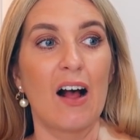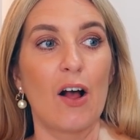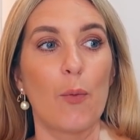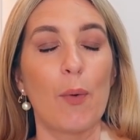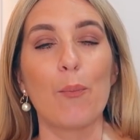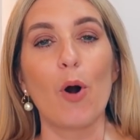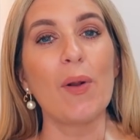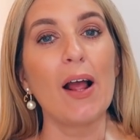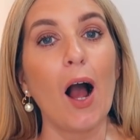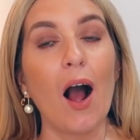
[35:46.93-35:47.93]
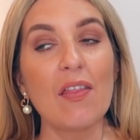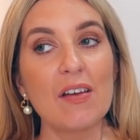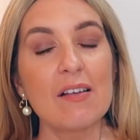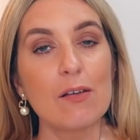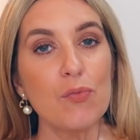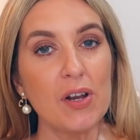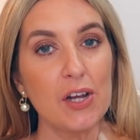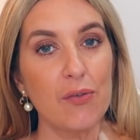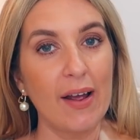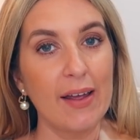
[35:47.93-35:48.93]
And probably, I think it's a
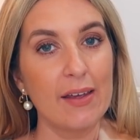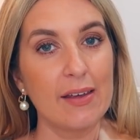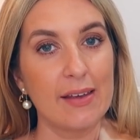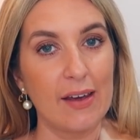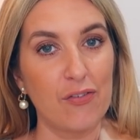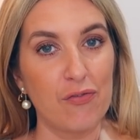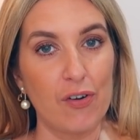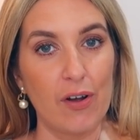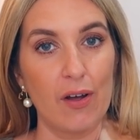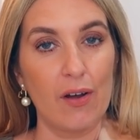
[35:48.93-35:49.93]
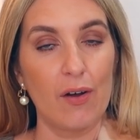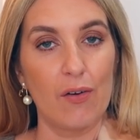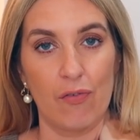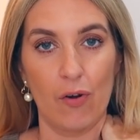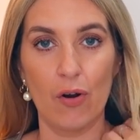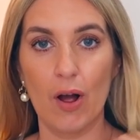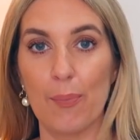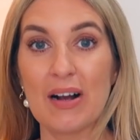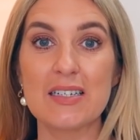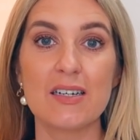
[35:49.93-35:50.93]
really great gift for a
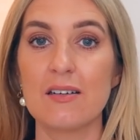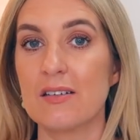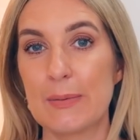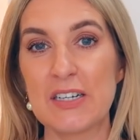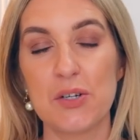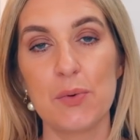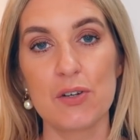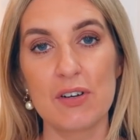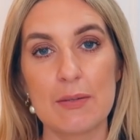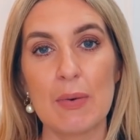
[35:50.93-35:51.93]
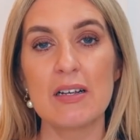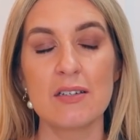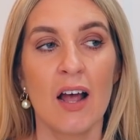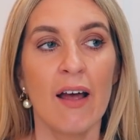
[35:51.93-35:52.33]
present, especially with Christmas.